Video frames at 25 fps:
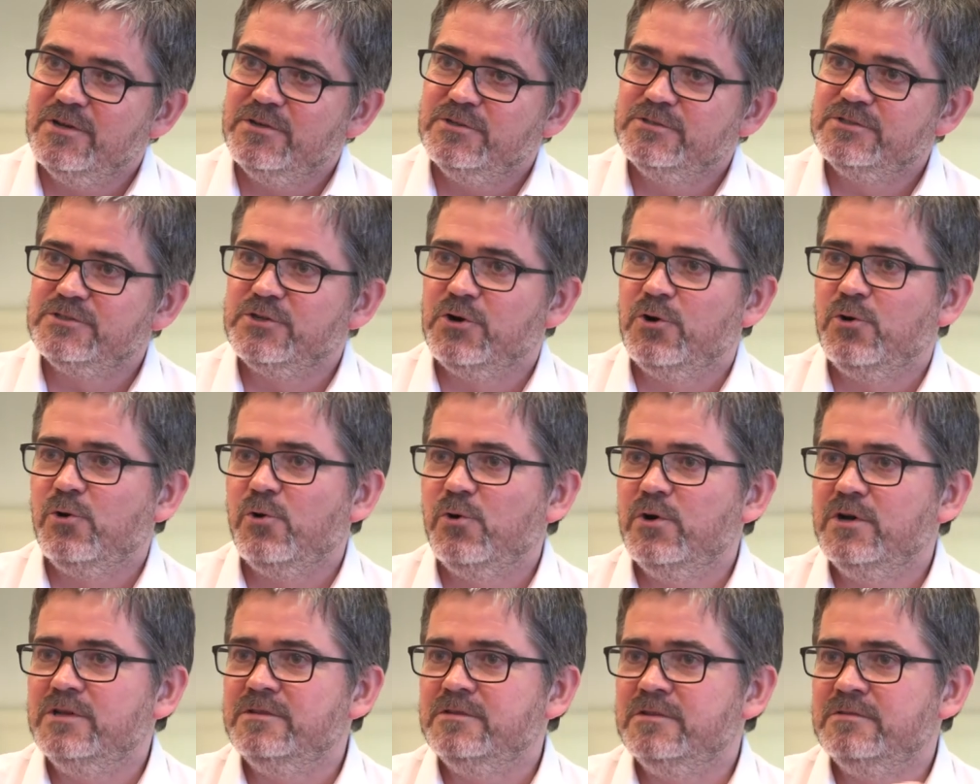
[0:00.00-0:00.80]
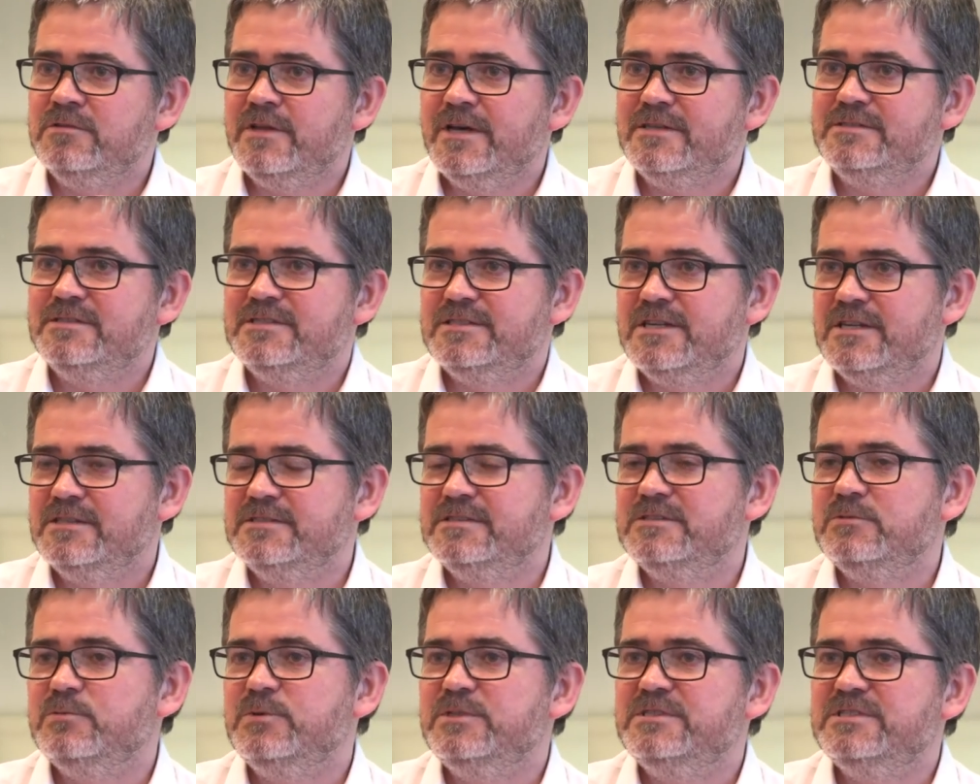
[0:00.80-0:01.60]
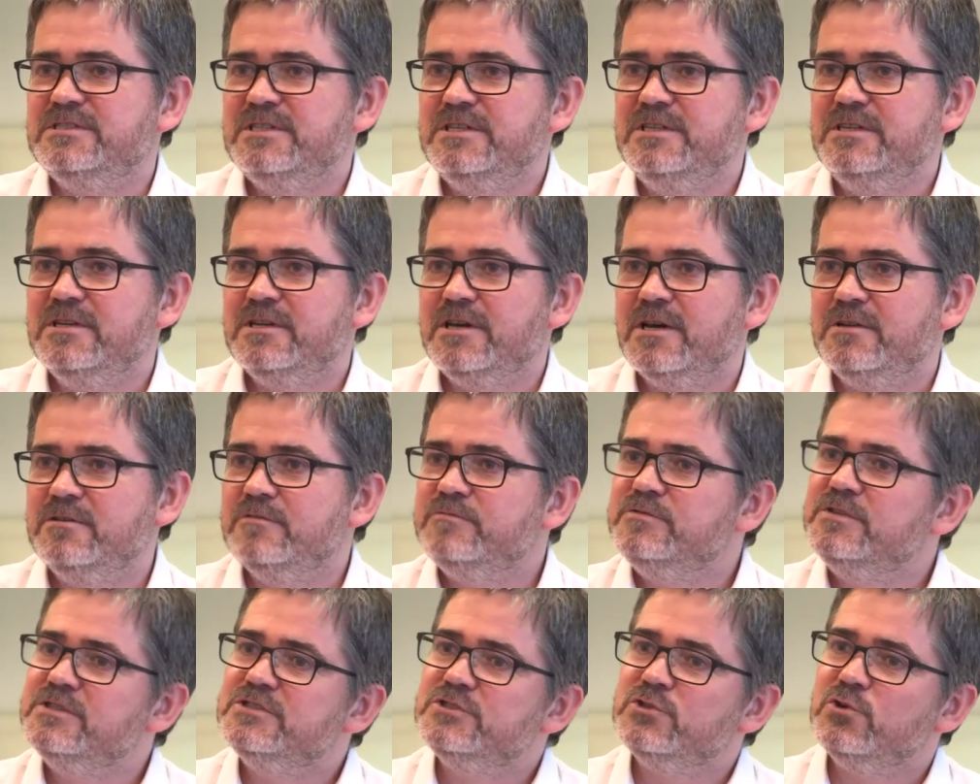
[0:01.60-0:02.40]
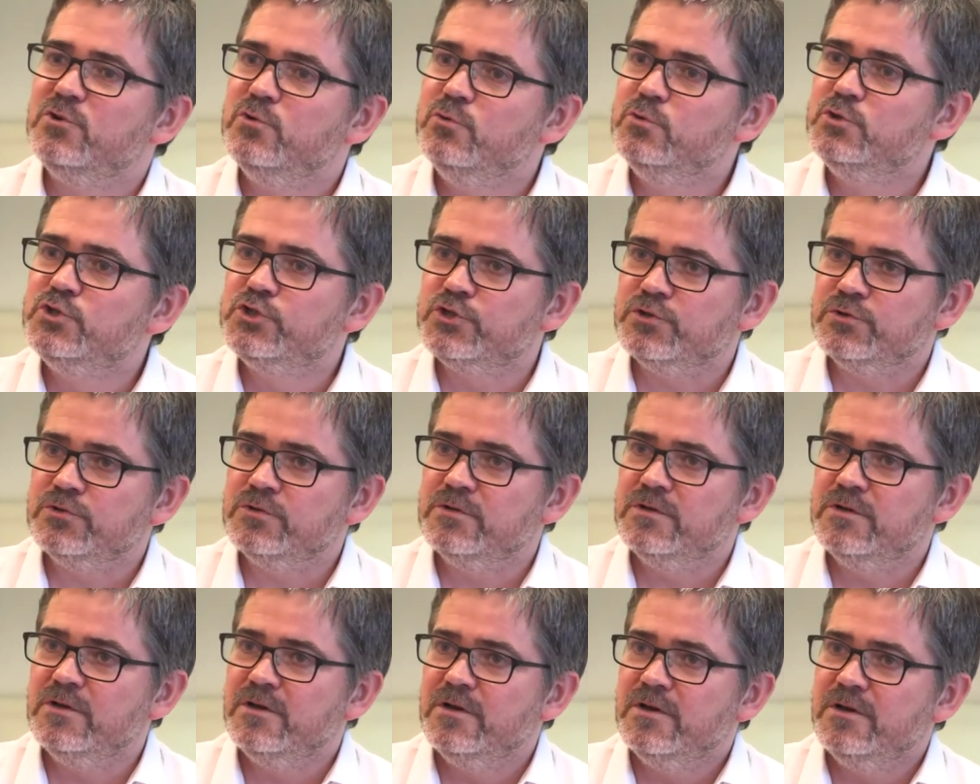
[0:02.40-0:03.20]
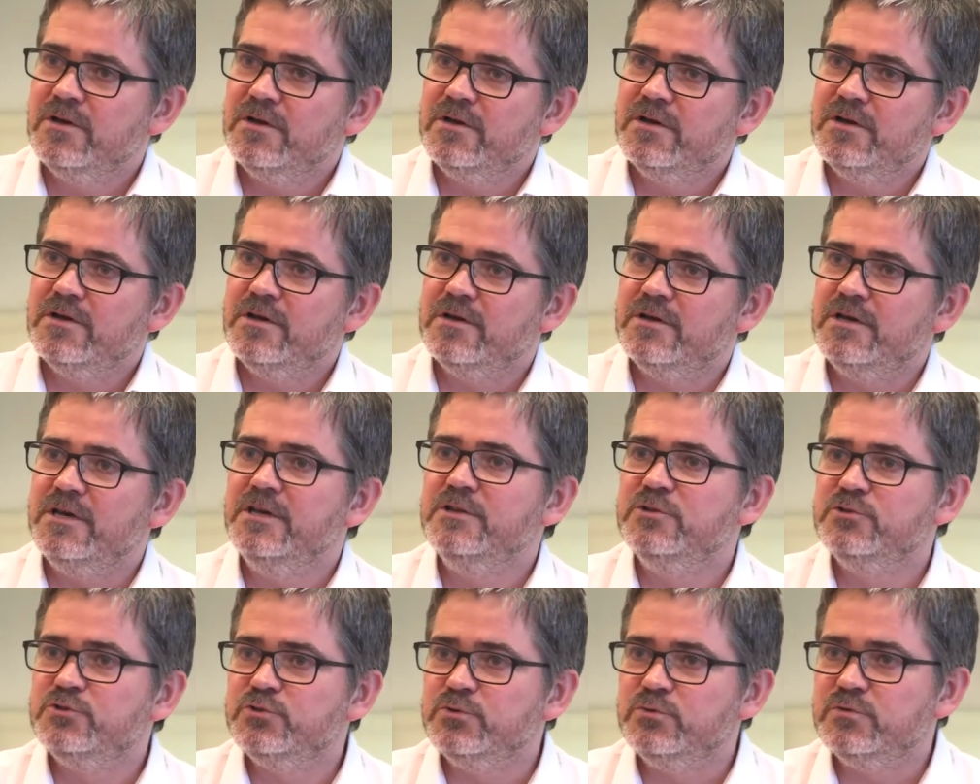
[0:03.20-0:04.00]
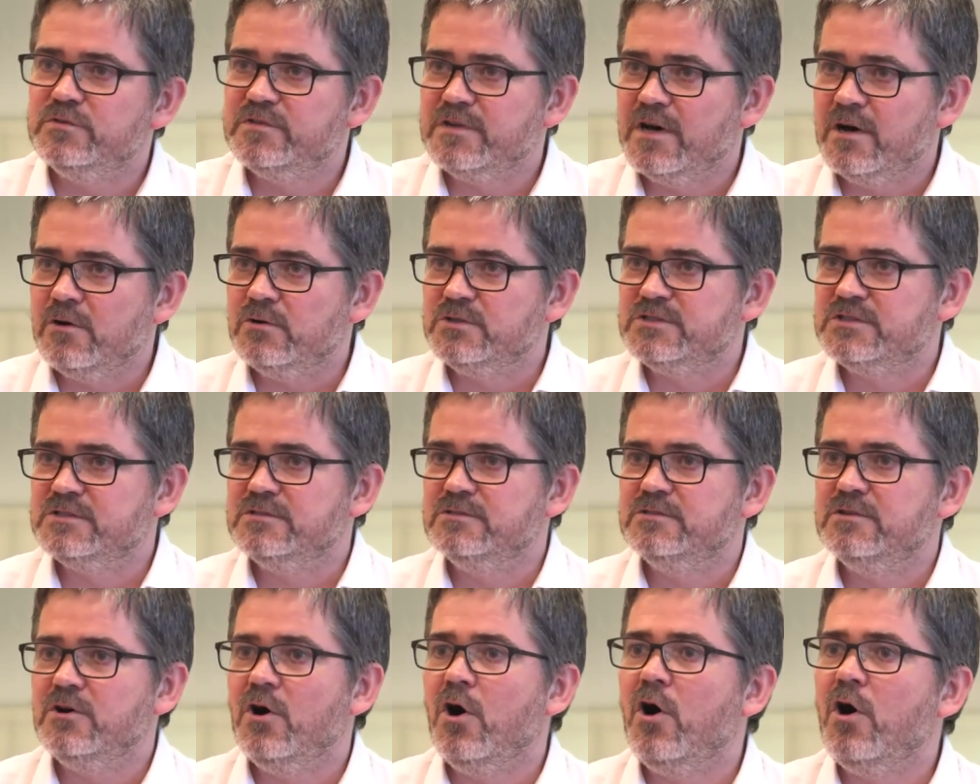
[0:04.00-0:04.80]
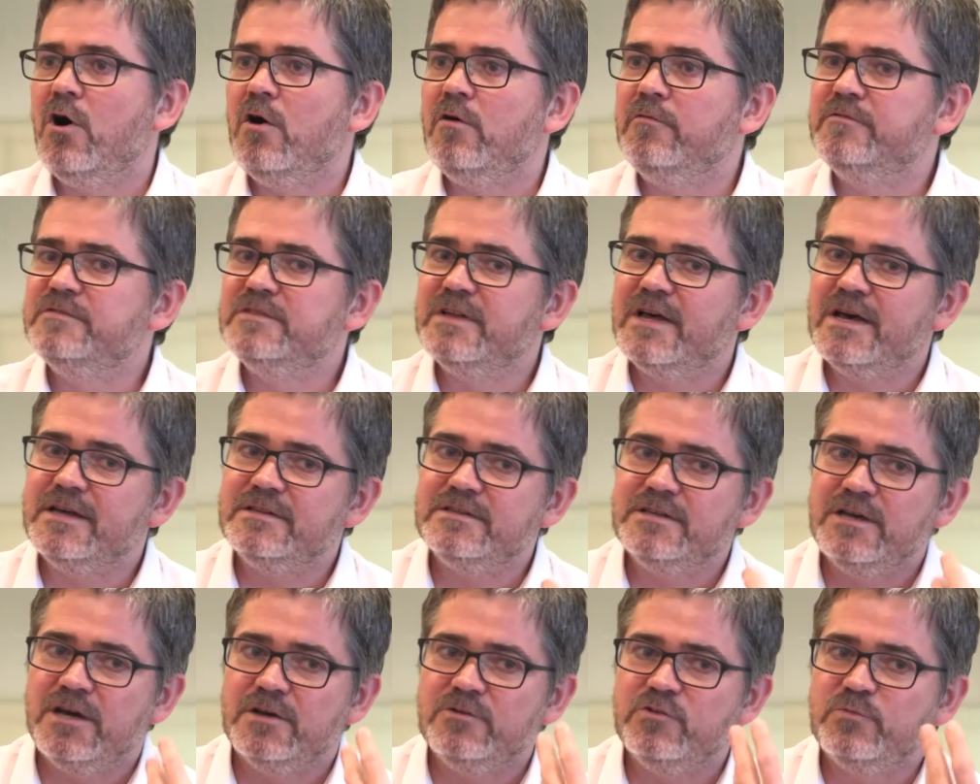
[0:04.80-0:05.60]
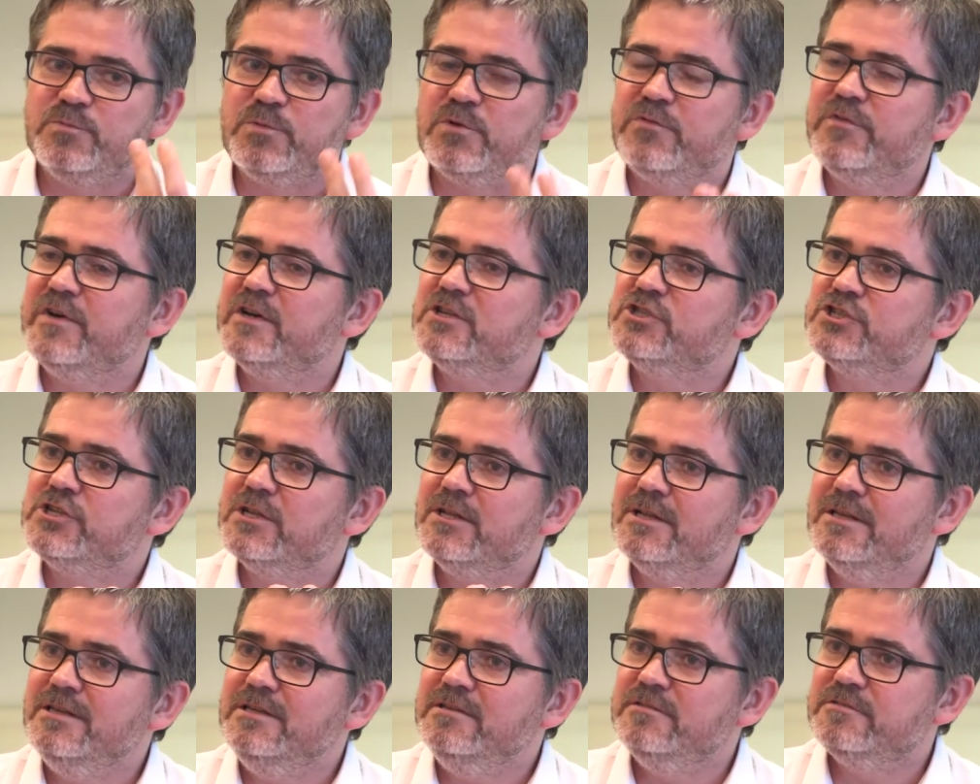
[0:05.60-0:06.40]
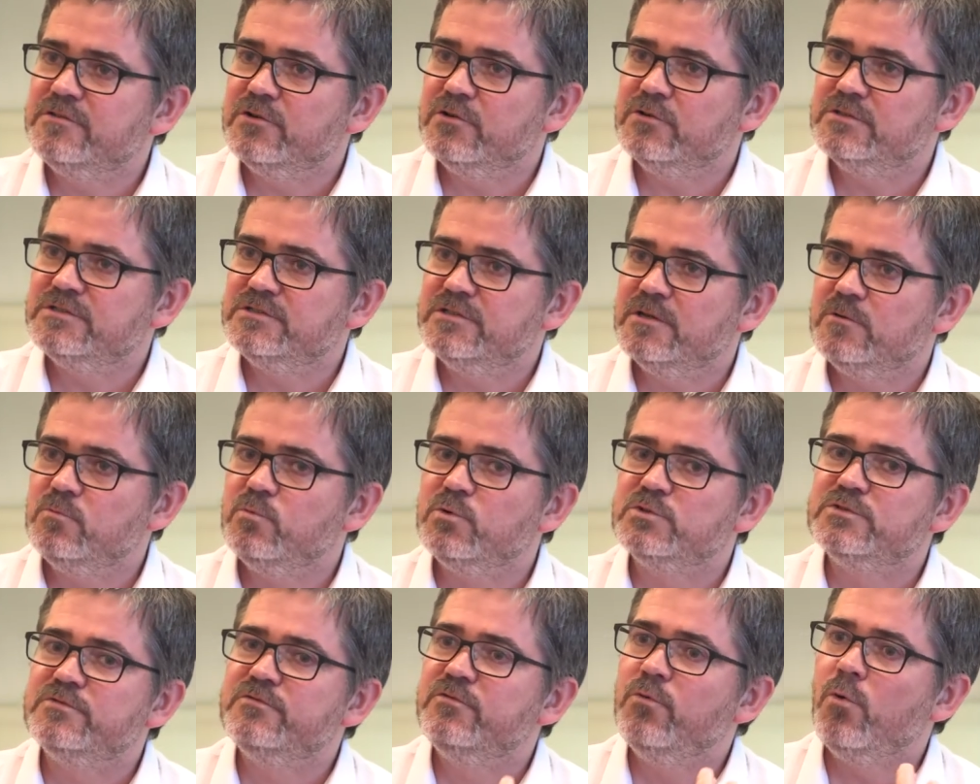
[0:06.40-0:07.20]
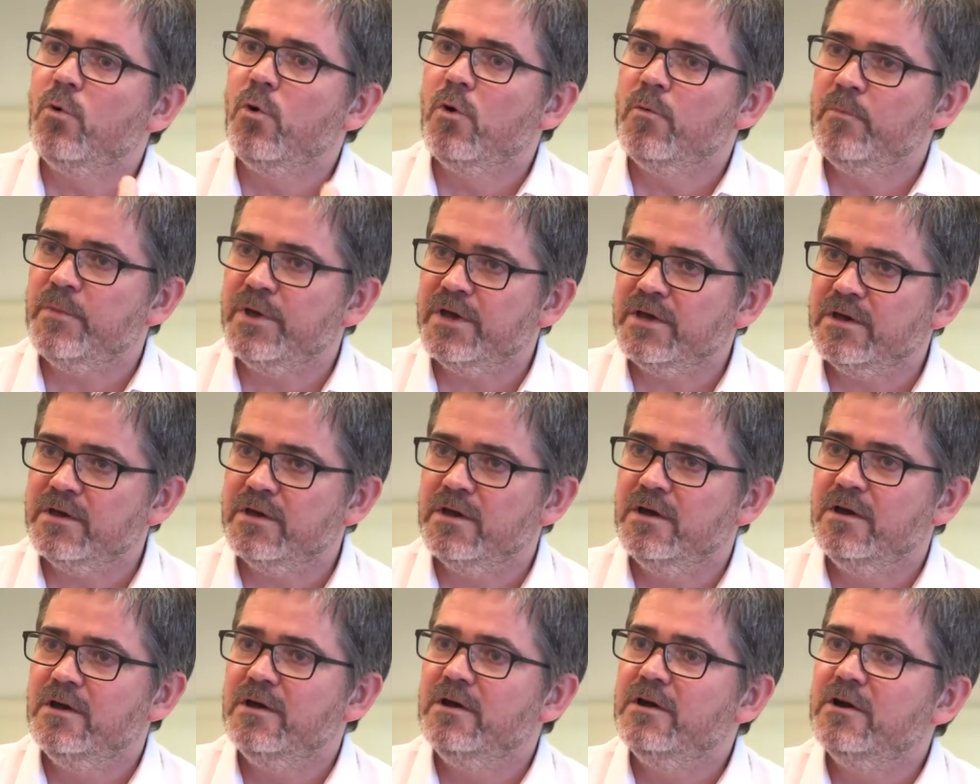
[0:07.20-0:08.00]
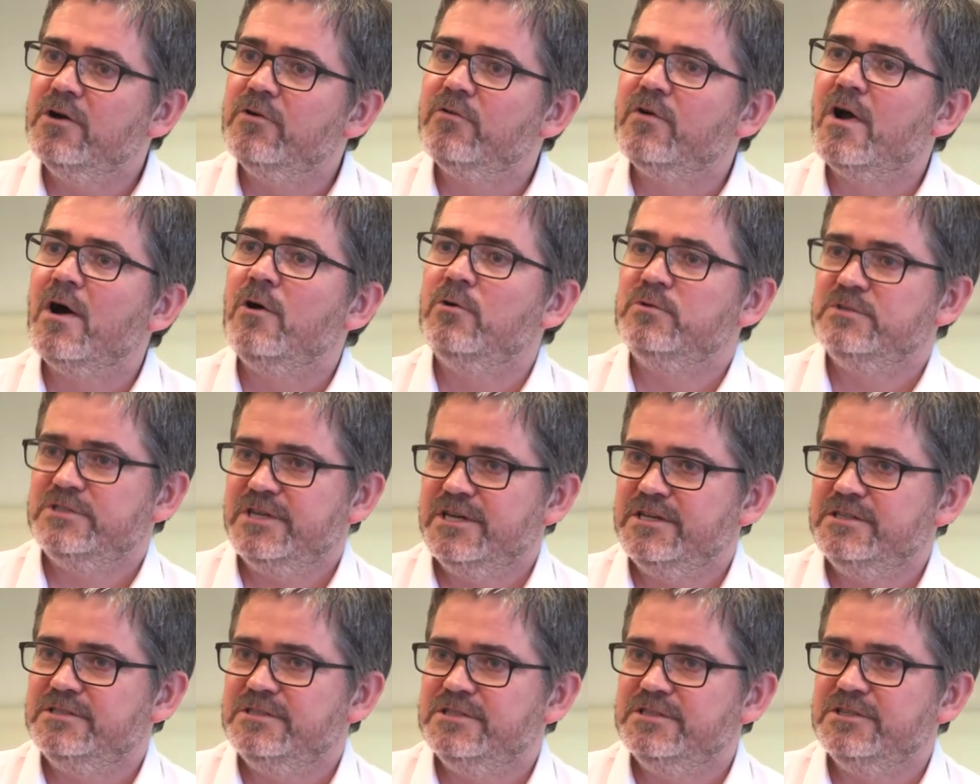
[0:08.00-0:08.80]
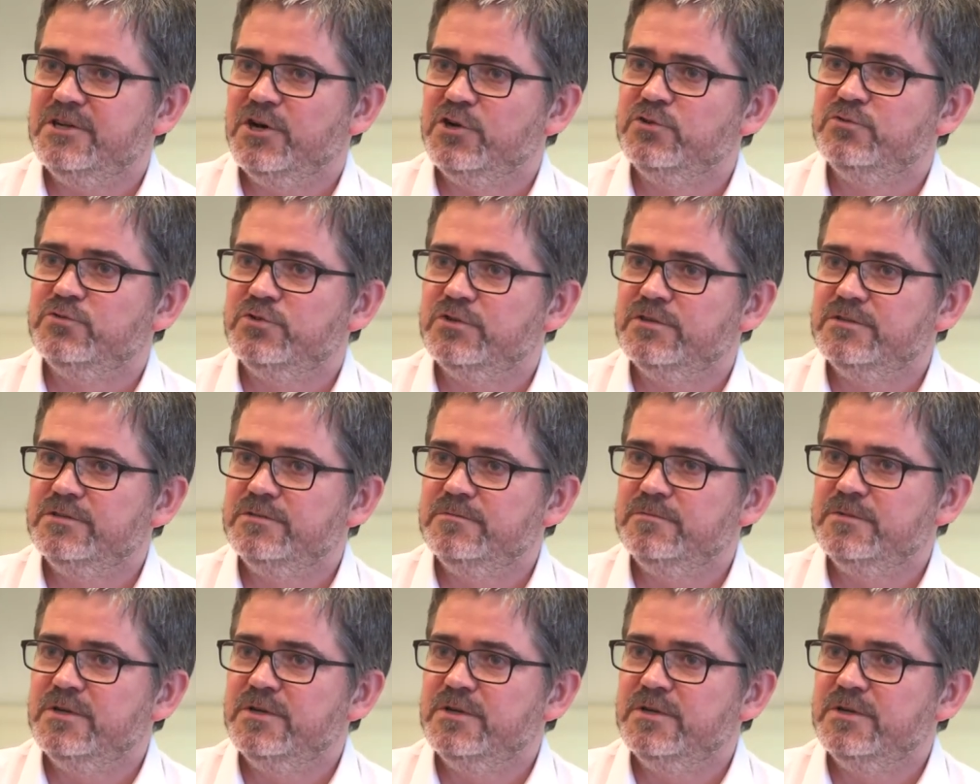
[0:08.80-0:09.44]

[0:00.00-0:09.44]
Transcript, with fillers: So in, in that sense, we see a kind of dissolution uh, in 2000 of that kind of professional ethos that was forming around 1800.